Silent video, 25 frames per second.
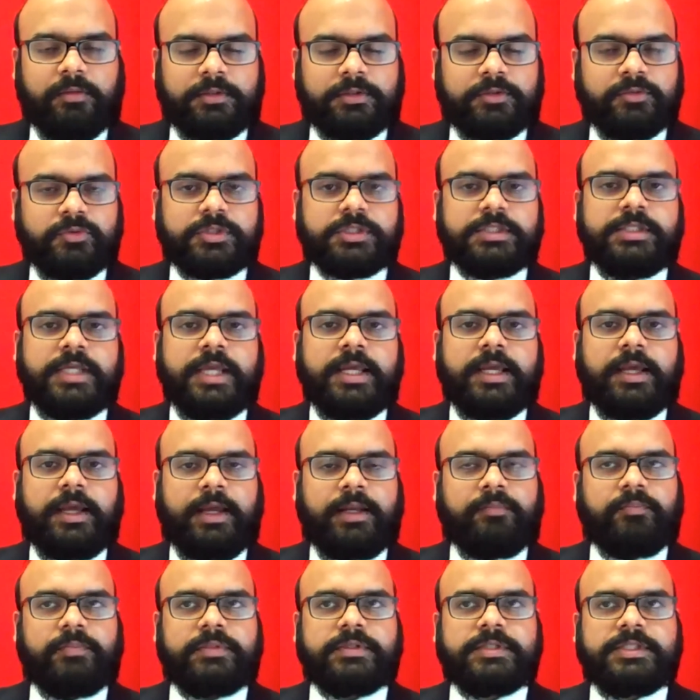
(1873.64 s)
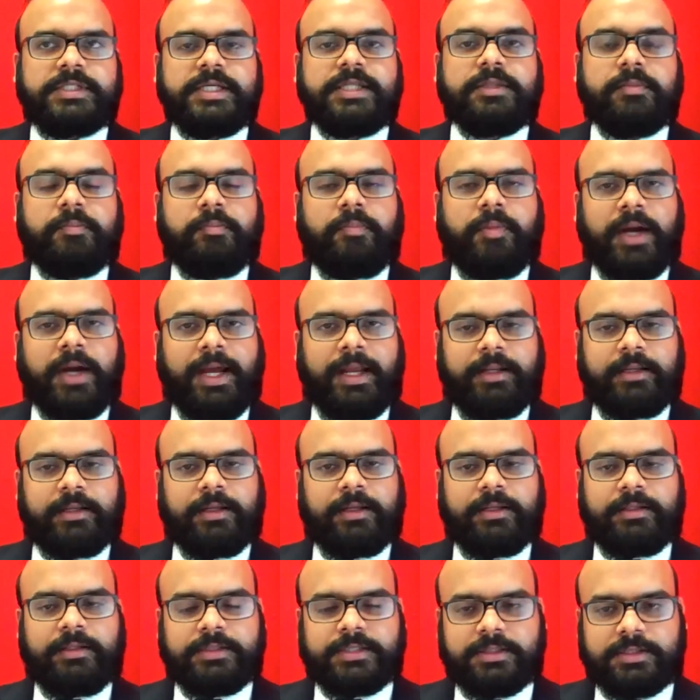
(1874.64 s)
to say and see the brand,
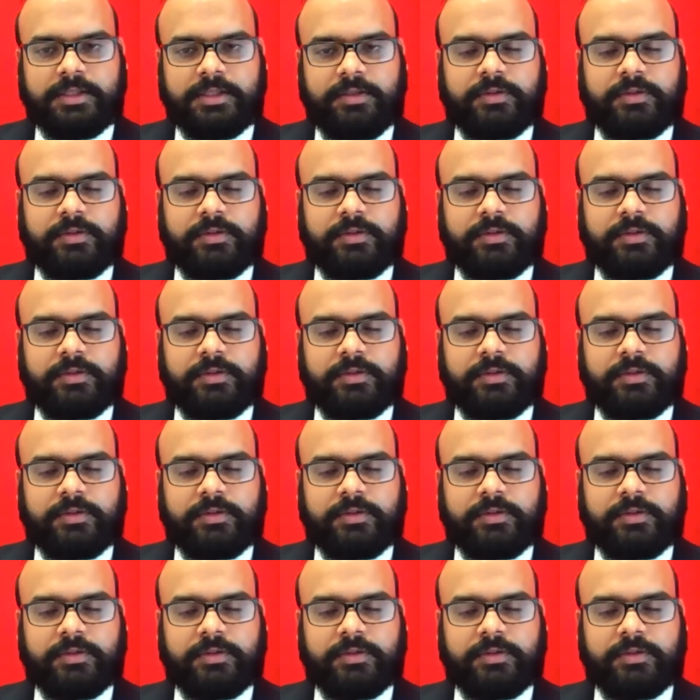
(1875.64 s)
and